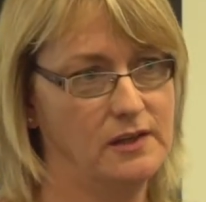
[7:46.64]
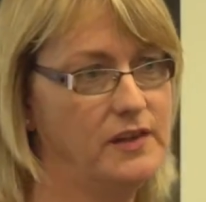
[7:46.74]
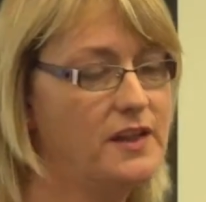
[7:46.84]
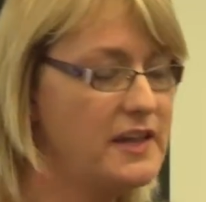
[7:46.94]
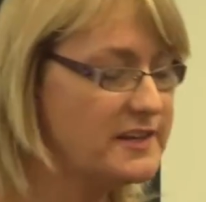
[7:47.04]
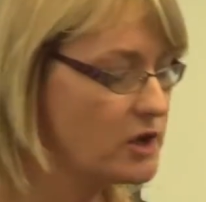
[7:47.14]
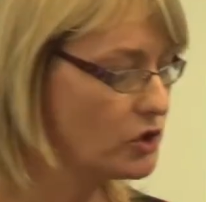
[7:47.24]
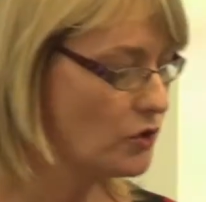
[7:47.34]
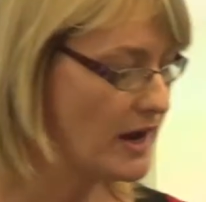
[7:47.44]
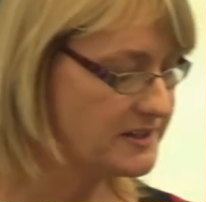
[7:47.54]
then these are
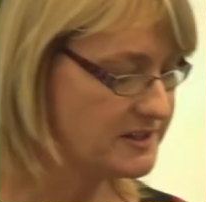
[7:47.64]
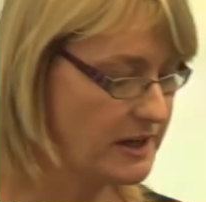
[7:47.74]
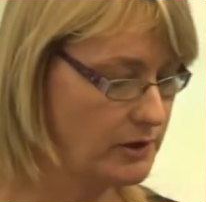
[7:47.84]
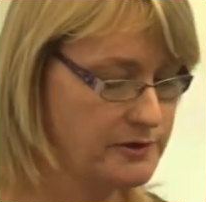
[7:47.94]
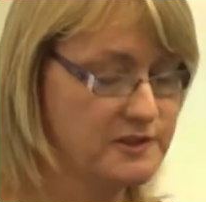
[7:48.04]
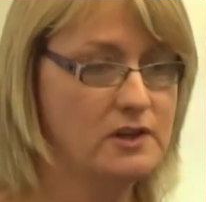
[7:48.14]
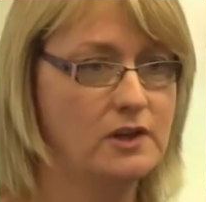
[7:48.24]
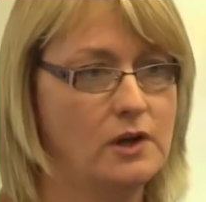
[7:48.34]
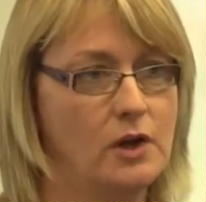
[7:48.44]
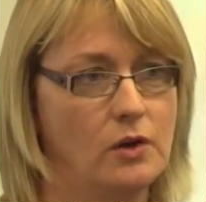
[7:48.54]
great skills,
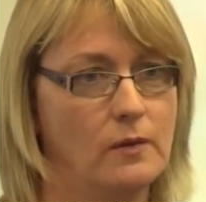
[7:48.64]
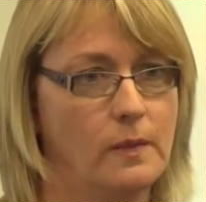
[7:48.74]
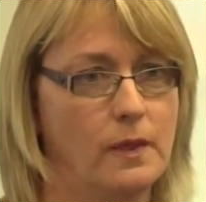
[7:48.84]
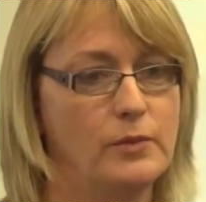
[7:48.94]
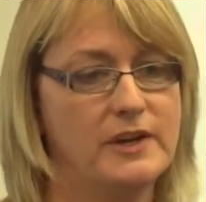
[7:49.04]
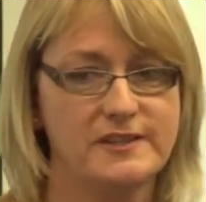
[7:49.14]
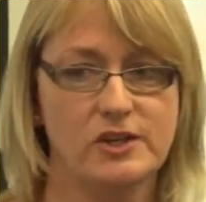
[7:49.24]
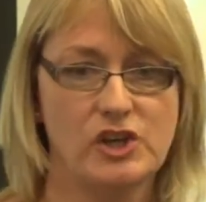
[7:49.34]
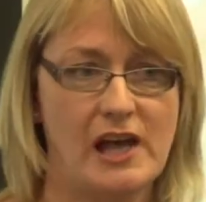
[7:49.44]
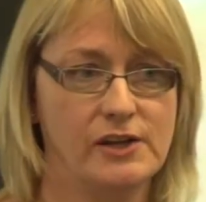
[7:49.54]
but it's a
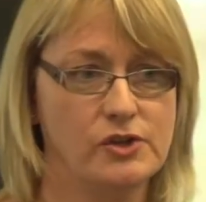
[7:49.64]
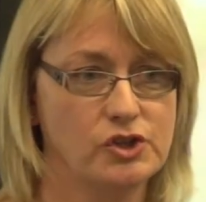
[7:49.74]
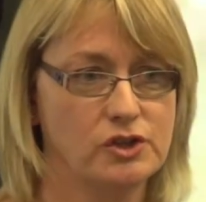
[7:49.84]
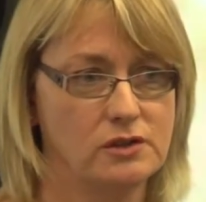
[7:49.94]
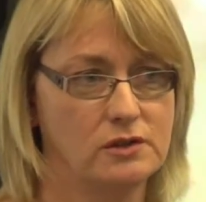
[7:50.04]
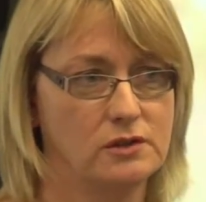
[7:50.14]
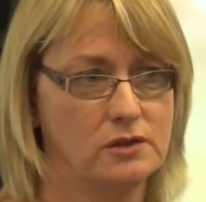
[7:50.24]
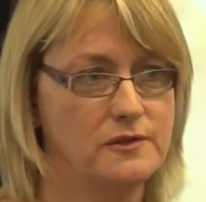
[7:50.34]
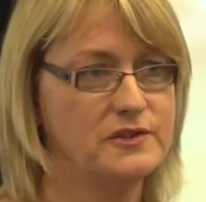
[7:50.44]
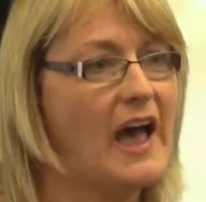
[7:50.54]
challenge.
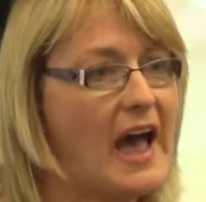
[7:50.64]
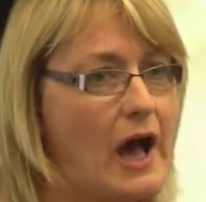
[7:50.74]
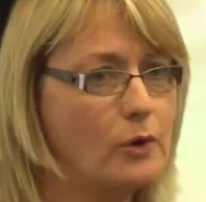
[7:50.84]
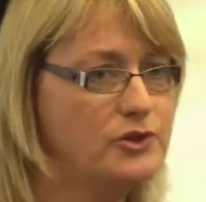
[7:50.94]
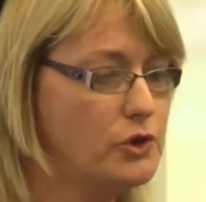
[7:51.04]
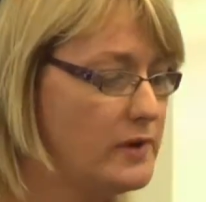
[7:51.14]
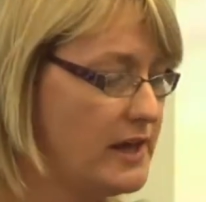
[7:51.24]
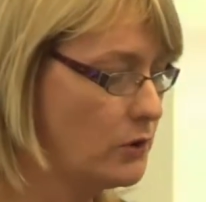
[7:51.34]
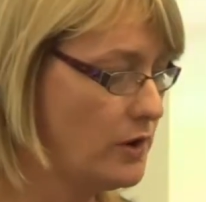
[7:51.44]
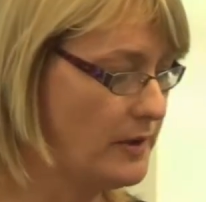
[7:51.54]
So how do we
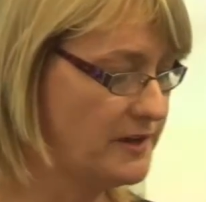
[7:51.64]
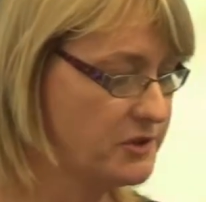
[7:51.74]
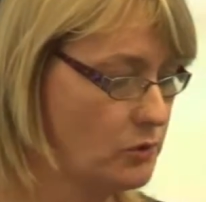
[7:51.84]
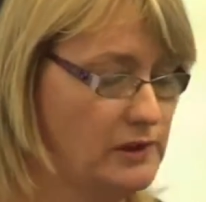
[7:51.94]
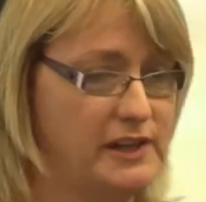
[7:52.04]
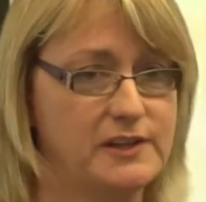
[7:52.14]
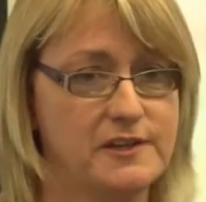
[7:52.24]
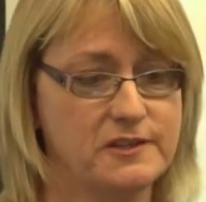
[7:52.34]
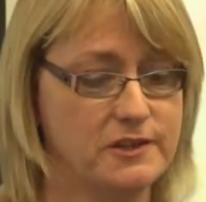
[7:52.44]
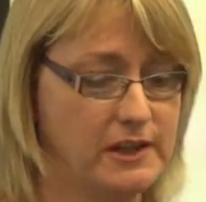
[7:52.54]
equip our school
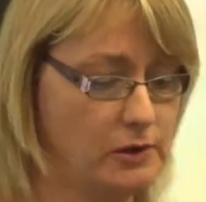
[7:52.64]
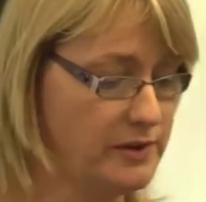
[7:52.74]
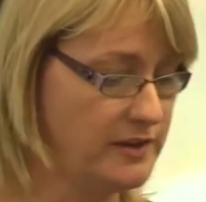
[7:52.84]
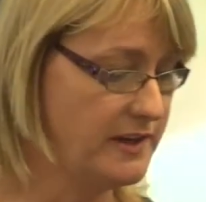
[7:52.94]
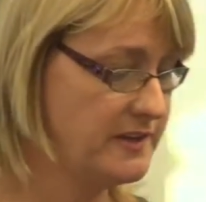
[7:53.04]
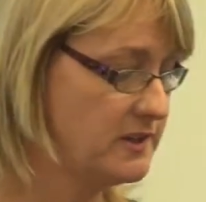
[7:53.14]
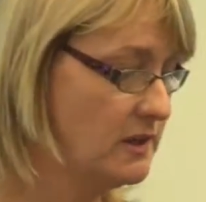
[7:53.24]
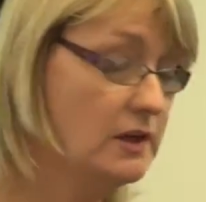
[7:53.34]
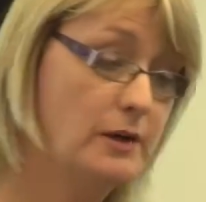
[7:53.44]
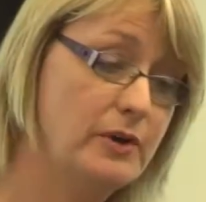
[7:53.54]
leaders to deal with this?
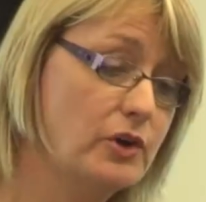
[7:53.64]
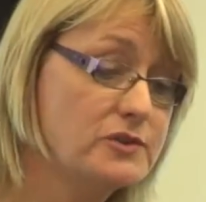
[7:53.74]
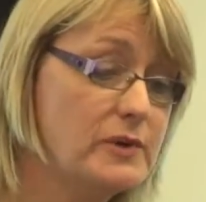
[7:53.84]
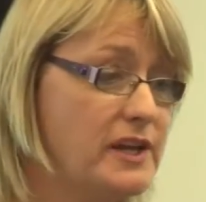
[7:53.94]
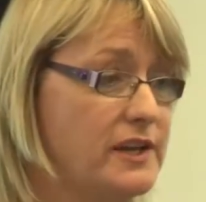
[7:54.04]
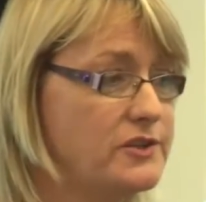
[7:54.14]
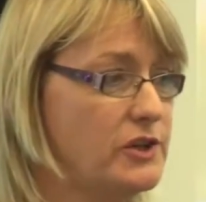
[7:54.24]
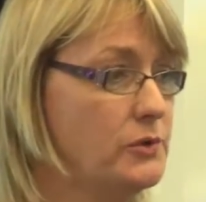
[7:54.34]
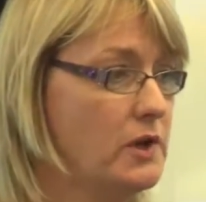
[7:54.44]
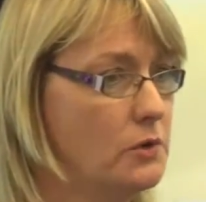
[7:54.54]
Because we need
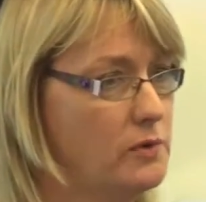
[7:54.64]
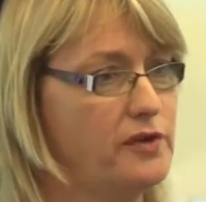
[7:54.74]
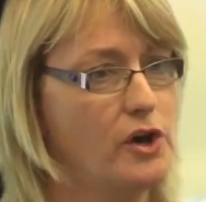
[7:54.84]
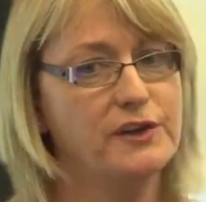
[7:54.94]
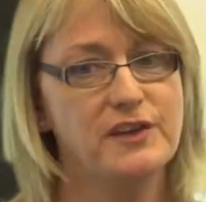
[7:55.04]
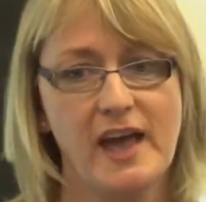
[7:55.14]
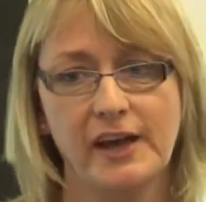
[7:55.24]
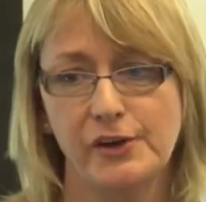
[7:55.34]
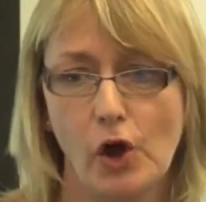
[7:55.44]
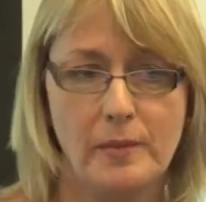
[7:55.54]
to. We've heard the
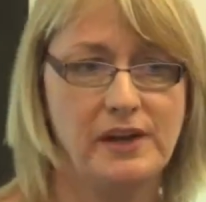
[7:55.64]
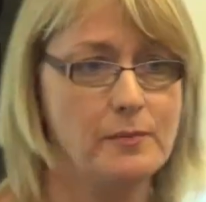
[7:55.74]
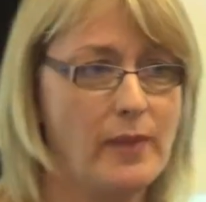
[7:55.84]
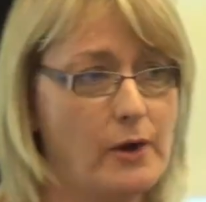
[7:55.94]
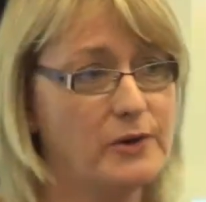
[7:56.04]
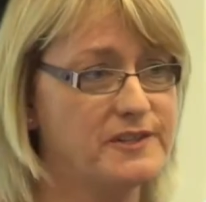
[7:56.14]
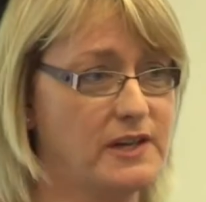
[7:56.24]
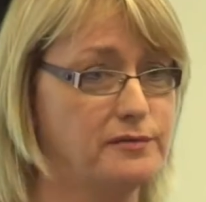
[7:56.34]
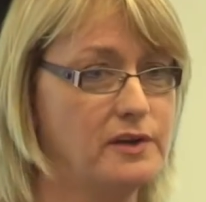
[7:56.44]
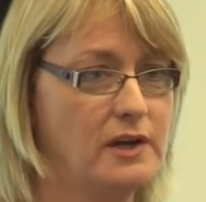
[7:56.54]
economic
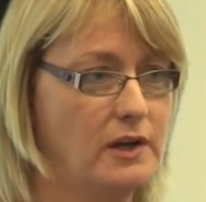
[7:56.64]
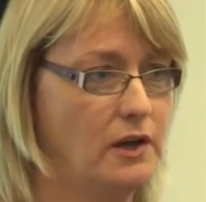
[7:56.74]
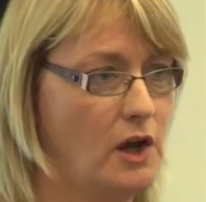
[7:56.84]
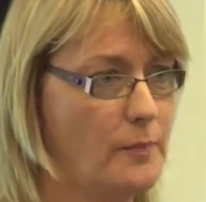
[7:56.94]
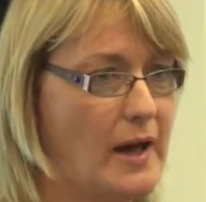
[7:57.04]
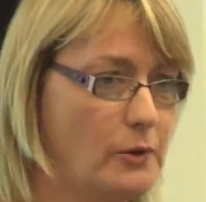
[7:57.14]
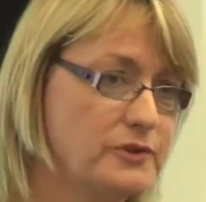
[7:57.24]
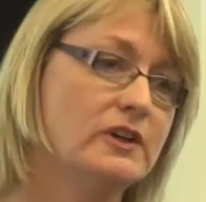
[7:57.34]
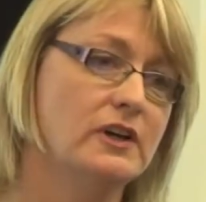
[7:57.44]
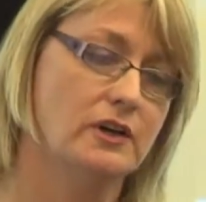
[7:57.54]
imperative
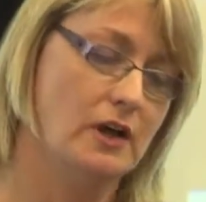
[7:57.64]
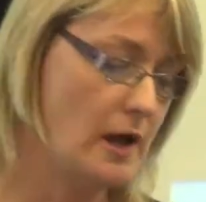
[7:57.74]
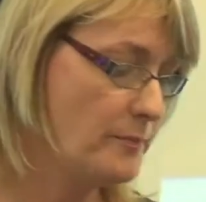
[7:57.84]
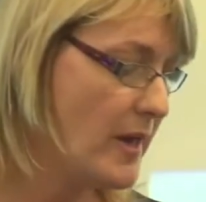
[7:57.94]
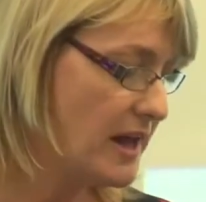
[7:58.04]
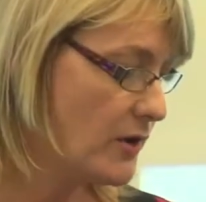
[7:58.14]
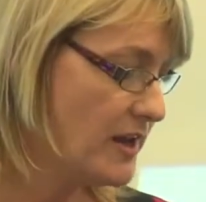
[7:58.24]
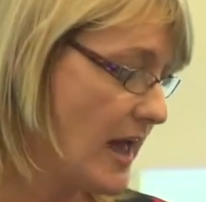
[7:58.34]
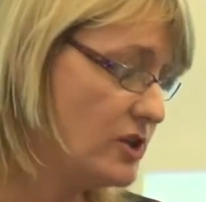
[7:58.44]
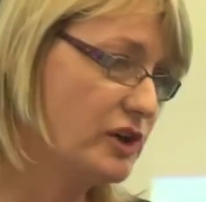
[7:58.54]
about better
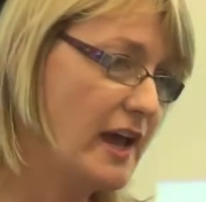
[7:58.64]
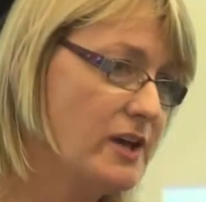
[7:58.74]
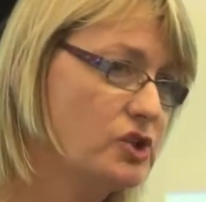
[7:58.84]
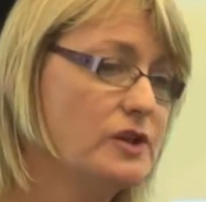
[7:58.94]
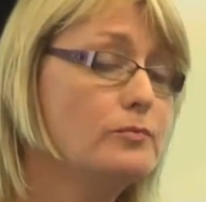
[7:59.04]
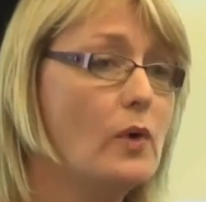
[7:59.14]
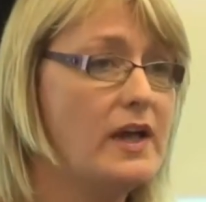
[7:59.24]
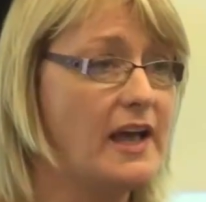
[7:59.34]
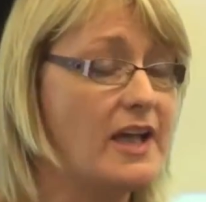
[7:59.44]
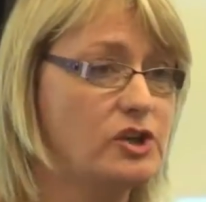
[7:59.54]
education
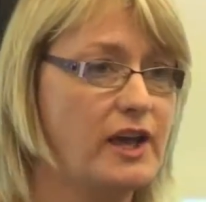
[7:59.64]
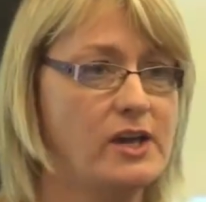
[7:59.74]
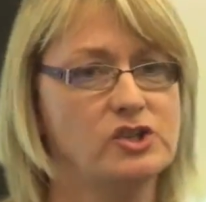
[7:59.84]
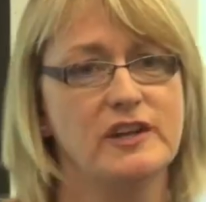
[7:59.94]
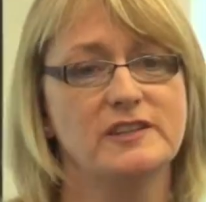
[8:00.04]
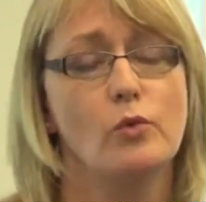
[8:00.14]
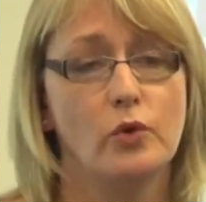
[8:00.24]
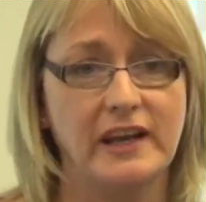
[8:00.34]
that's more